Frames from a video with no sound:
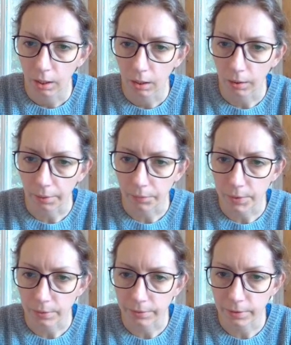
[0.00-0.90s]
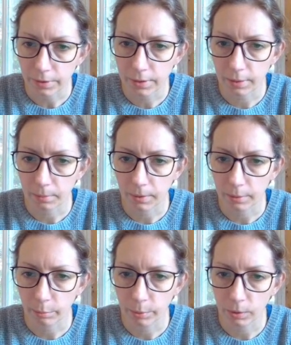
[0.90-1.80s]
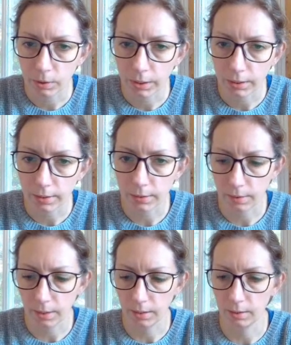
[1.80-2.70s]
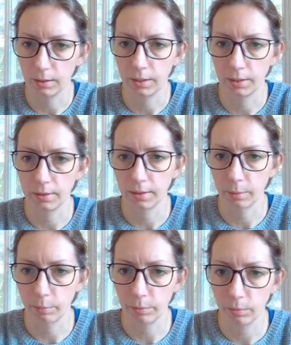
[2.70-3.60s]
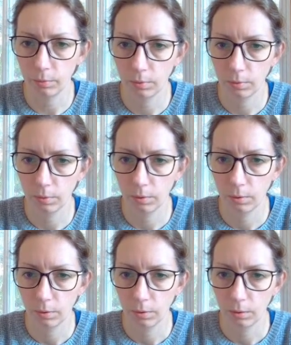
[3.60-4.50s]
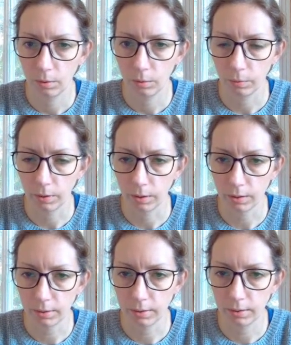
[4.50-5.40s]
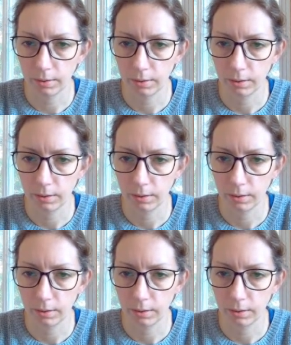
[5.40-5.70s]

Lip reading: Okay, so first I'm going to pull it so that it lines up with this.